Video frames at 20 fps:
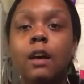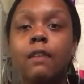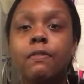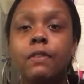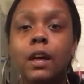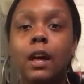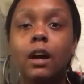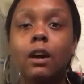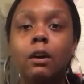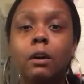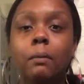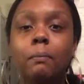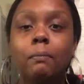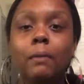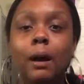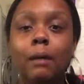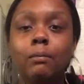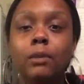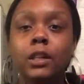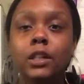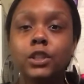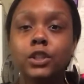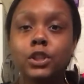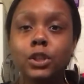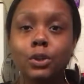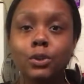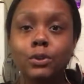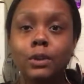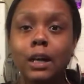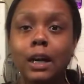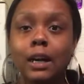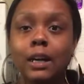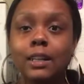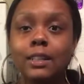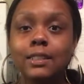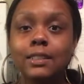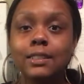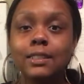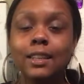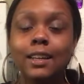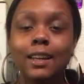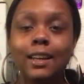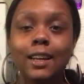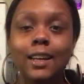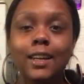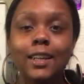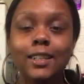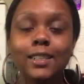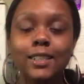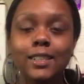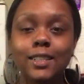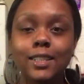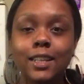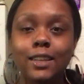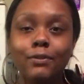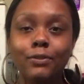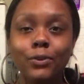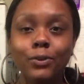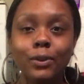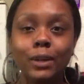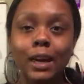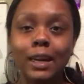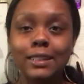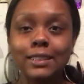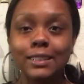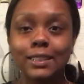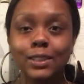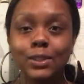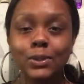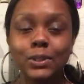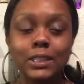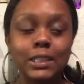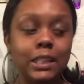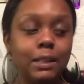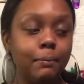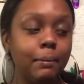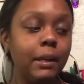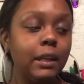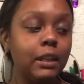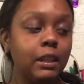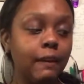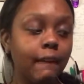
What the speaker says: that I'm going to show you guys and just give you guys a little sneak peek.